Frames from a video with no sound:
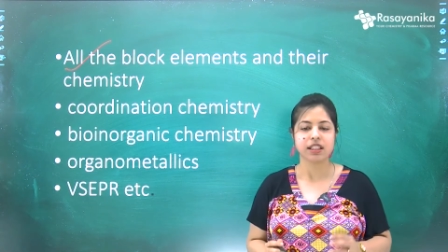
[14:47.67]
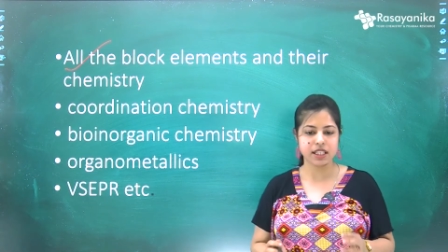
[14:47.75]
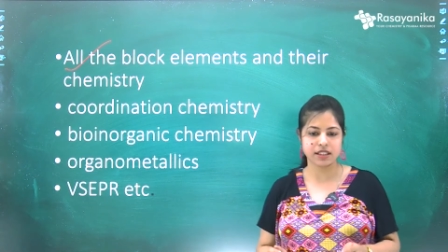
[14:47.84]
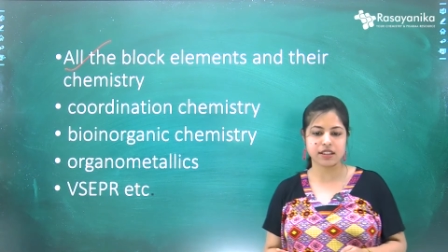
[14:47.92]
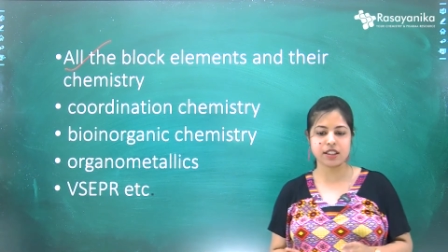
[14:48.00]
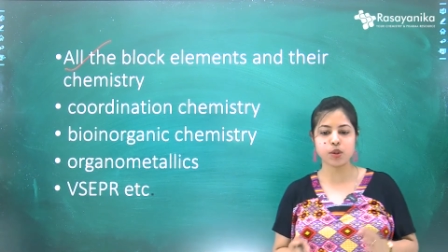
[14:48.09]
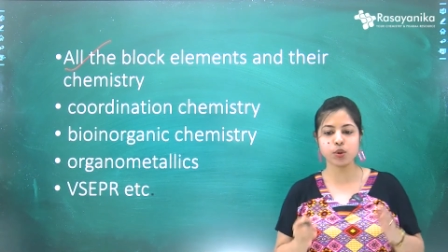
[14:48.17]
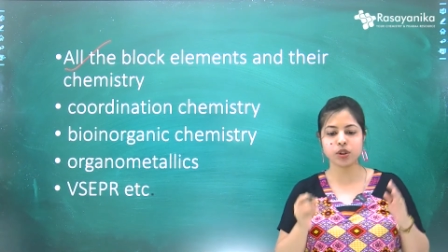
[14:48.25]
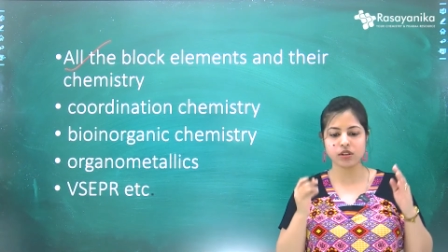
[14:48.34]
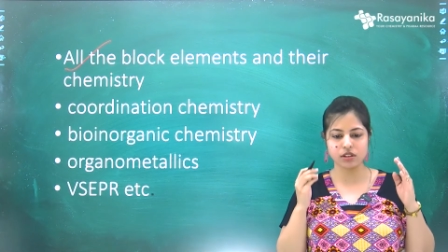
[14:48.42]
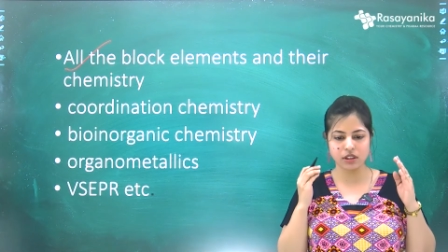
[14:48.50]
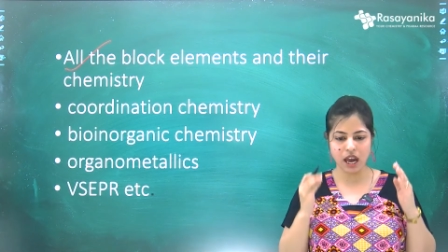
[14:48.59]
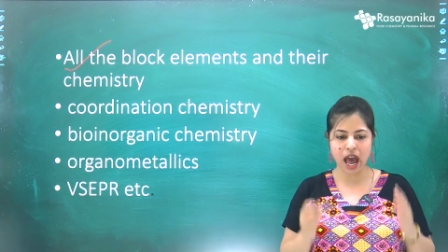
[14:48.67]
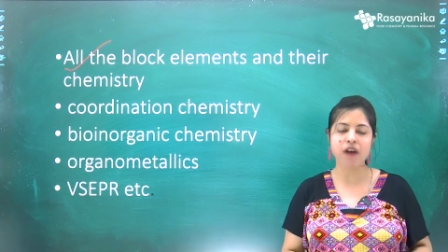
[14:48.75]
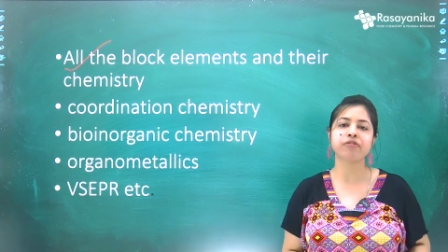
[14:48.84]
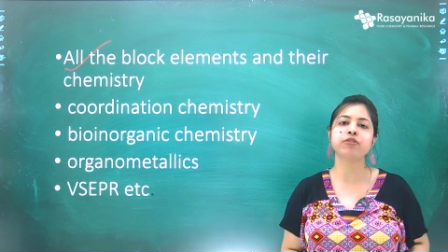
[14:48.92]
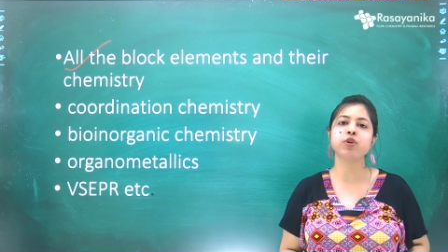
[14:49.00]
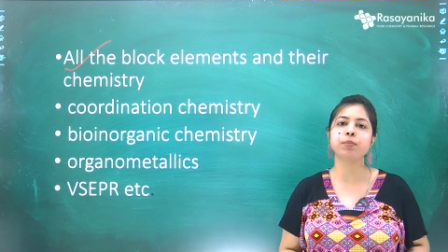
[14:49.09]
Yes, you
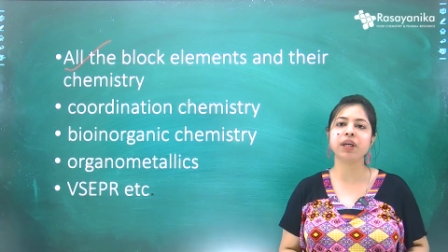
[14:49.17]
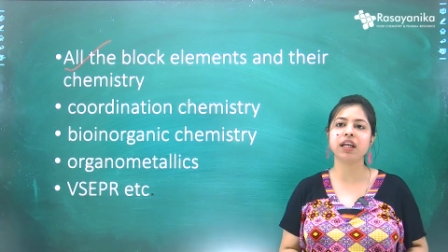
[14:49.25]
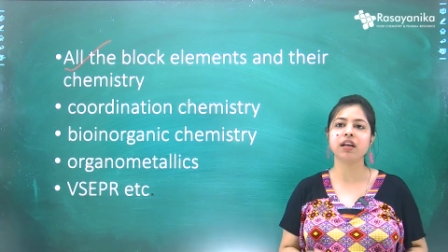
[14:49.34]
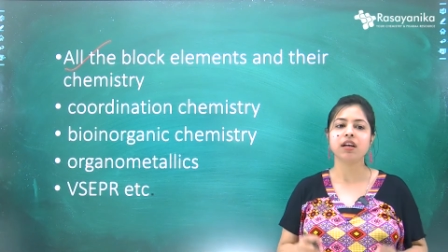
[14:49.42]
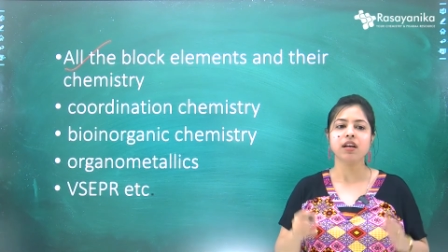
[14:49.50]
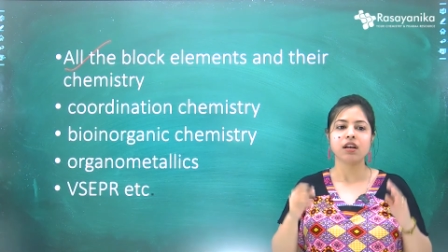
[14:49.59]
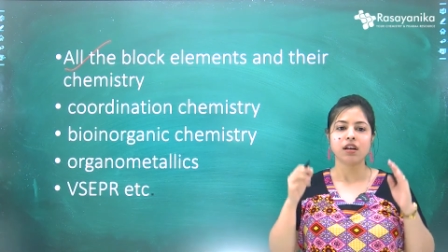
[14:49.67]
have to be